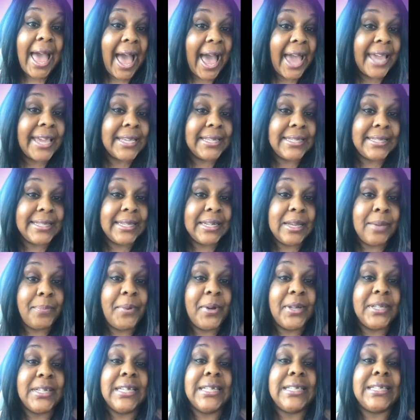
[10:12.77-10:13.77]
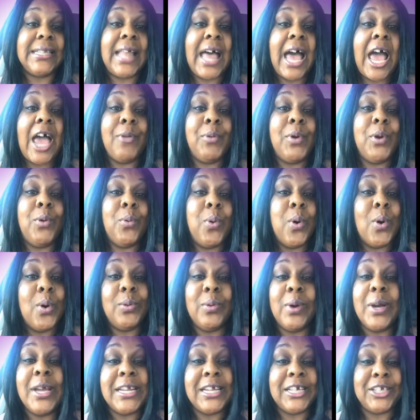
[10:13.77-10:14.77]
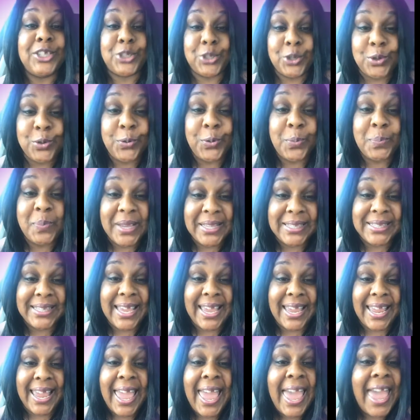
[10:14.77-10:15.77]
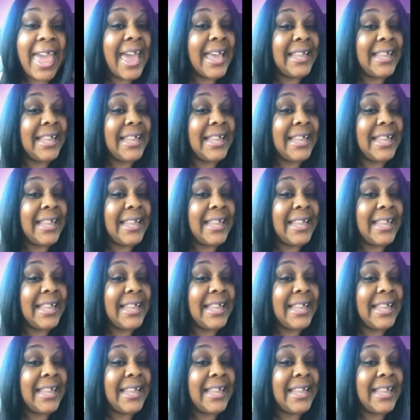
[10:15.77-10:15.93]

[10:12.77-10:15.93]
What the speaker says: I can sit up on this lie with a tooth missing